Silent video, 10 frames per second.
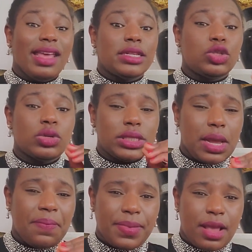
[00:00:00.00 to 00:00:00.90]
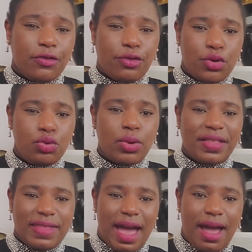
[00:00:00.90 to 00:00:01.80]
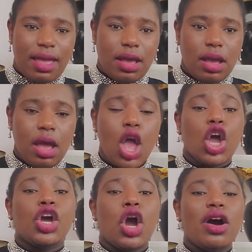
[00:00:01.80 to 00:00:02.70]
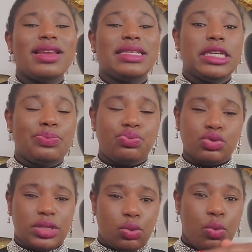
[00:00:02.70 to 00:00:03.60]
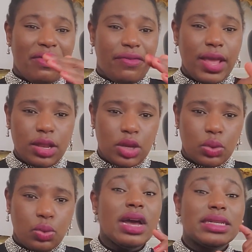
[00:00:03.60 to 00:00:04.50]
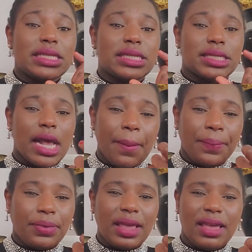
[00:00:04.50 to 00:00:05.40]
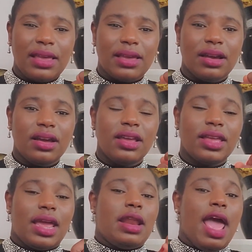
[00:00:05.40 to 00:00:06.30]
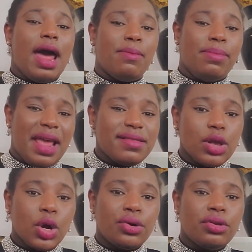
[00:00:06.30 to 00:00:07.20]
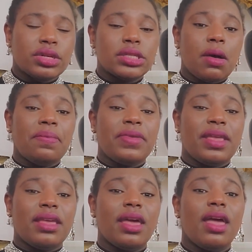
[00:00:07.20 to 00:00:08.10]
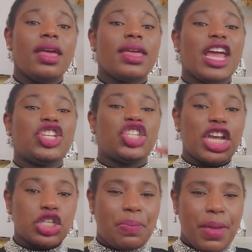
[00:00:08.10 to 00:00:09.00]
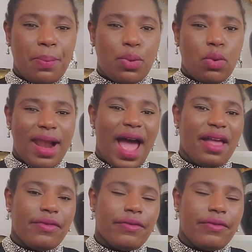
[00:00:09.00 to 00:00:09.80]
It's the same thing for you and I. God did put within you something can bless others, something can change people's life.